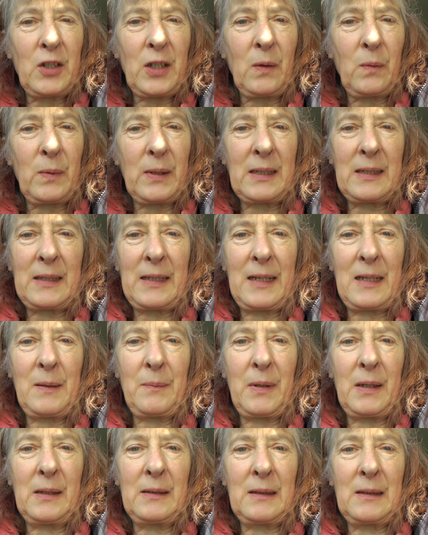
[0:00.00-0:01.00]
shall we say,
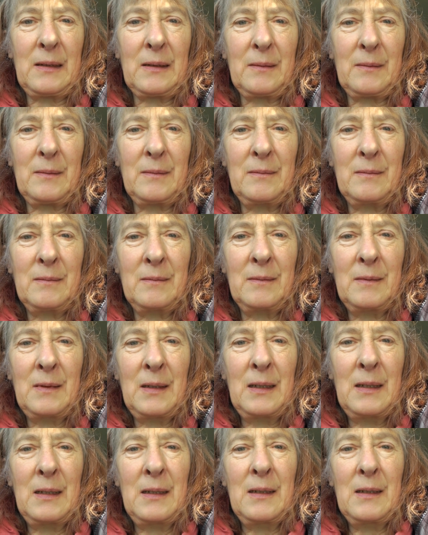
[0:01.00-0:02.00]
by little
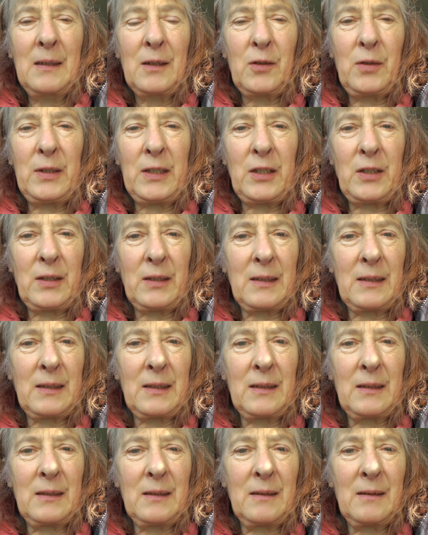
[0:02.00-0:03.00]

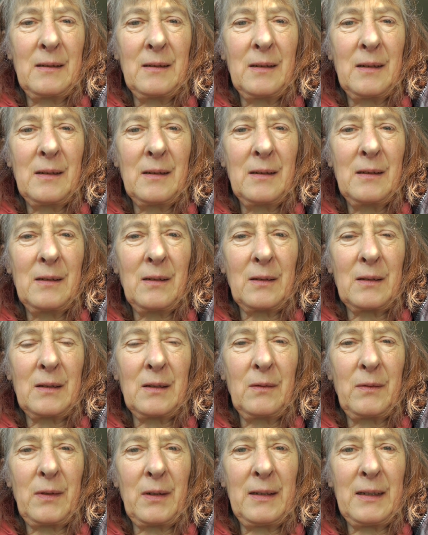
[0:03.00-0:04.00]
creatures and not
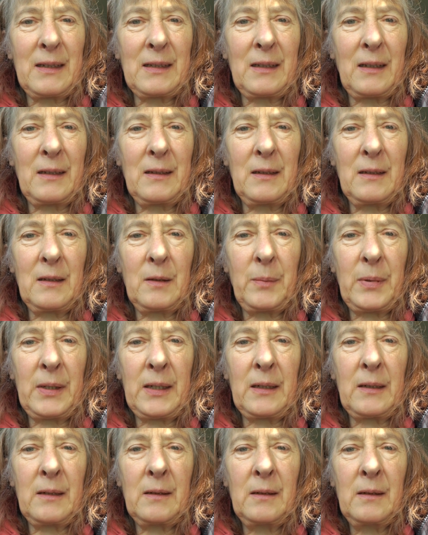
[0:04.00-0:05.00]
so very exciting to
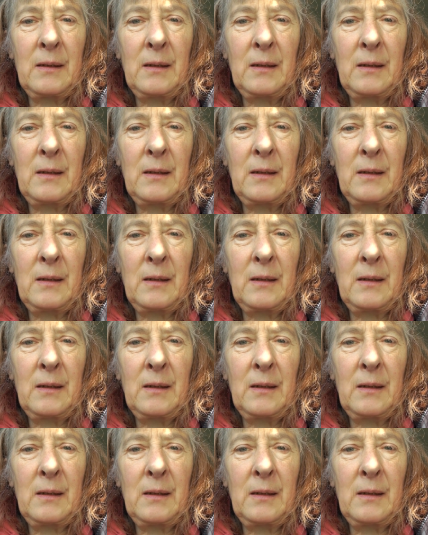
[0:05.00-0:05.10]
pick.